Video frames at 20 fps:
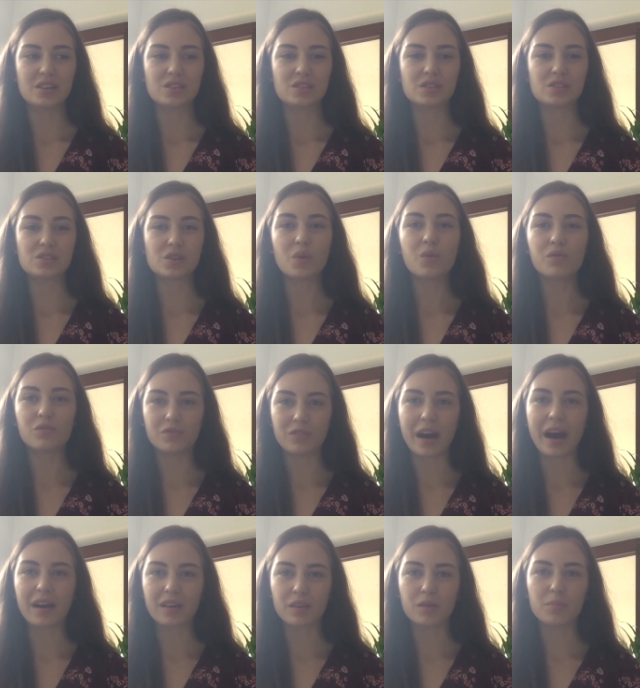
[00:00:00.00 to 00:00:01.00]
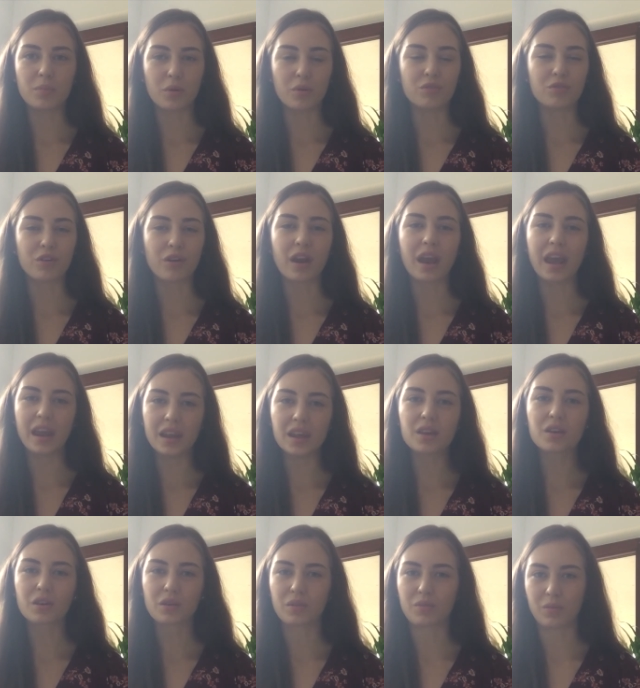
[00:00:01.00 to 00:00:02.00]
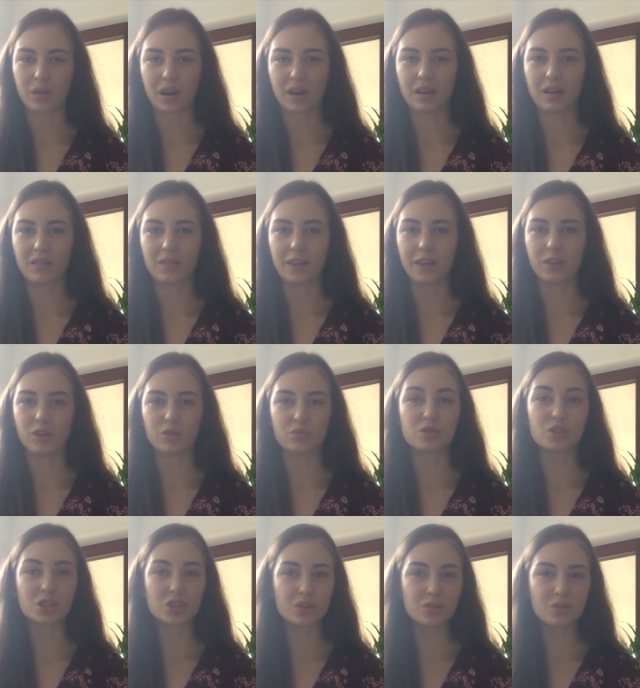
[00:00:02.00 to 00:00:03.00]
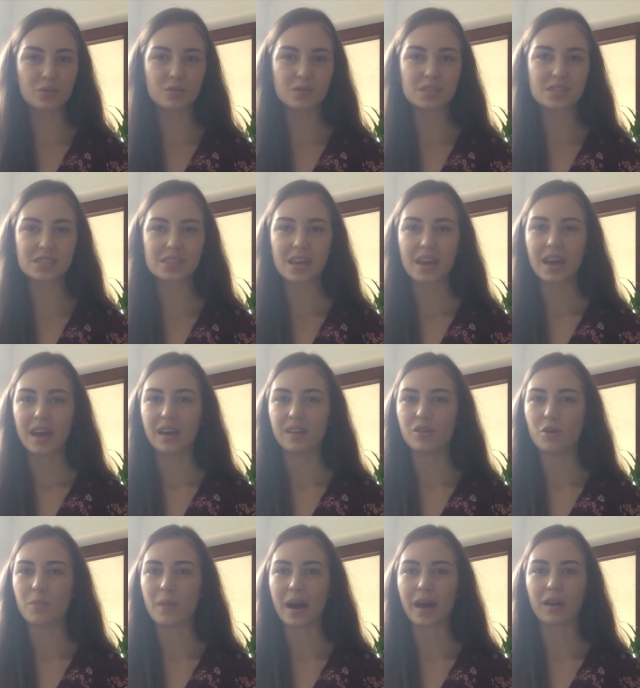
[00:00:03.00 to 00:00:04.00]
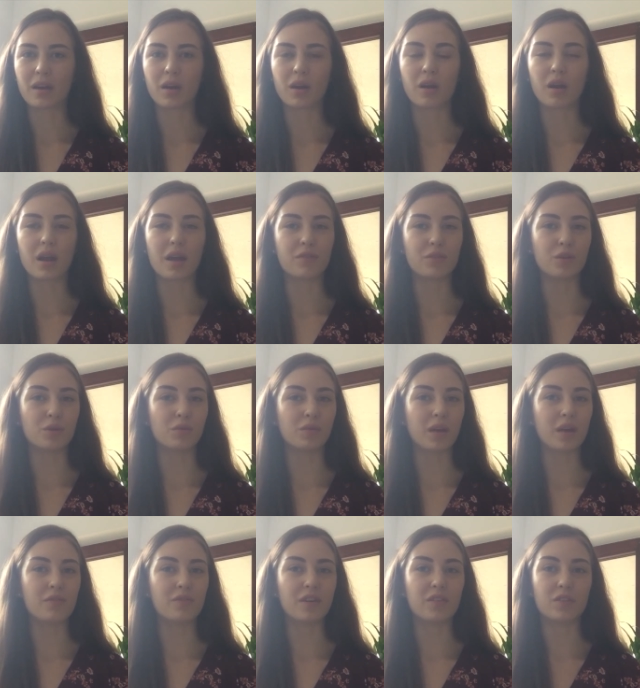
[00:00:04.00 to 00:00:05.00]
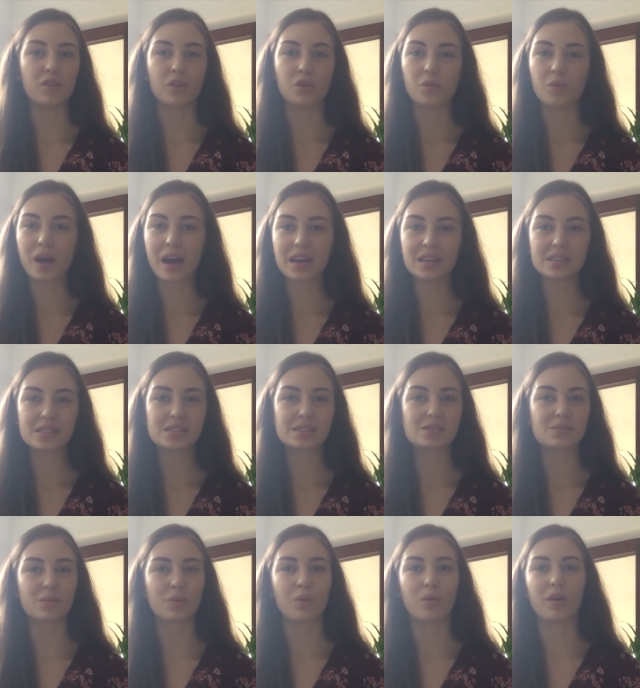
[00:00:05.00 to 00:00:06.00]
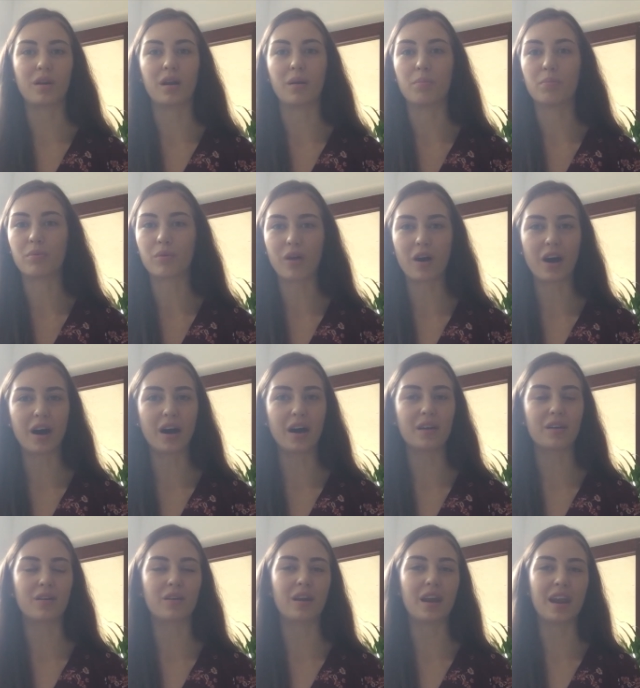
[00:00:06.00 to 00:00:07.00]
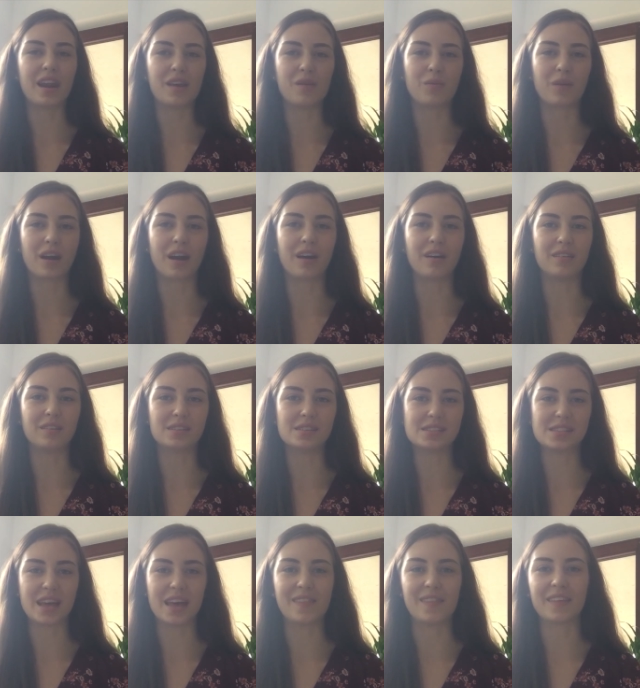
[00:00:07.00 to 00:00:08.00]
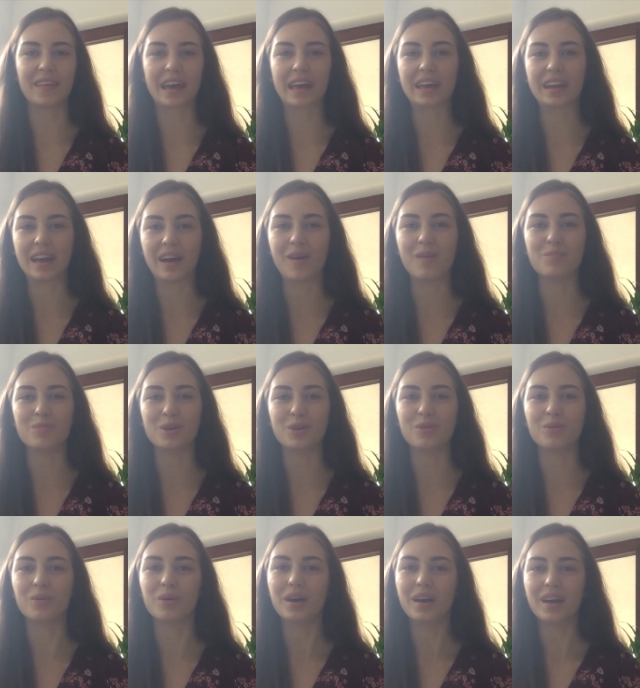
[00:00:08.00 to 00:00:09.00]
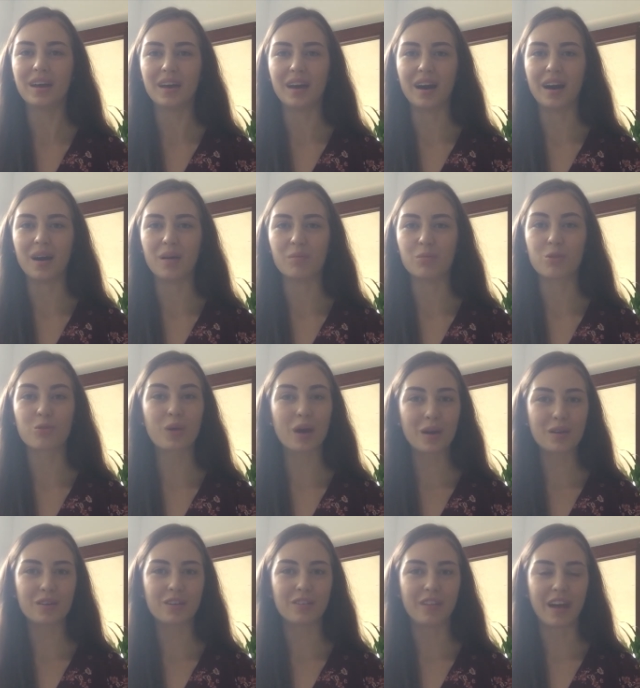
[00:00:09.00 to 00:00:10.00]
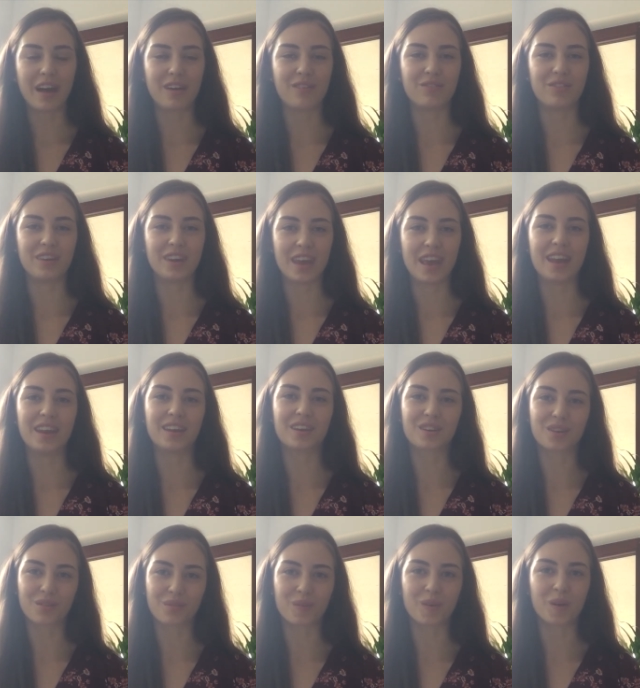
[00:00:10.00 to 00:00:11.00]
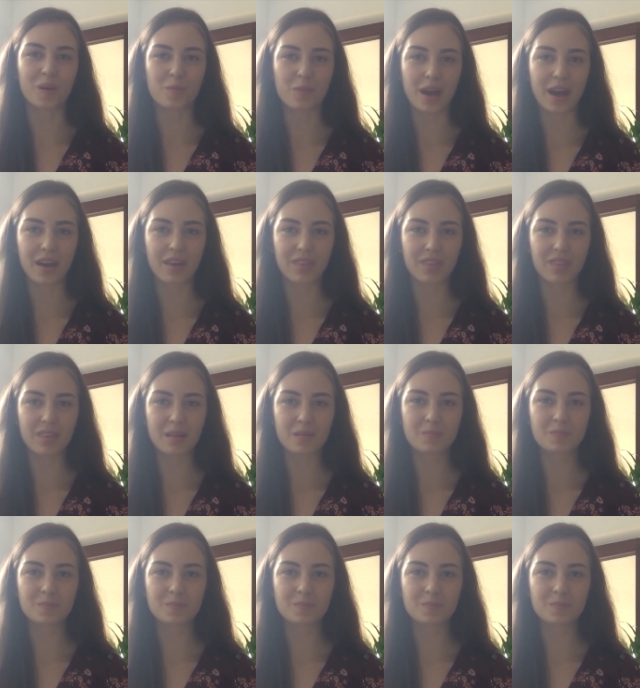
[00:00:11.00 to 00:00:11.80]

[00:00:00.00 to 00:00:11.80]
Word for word: so valuable for any career that you choose, no matter if you live in the US or abroad or anywhere else, and that can help you um, throughout your life in any career path.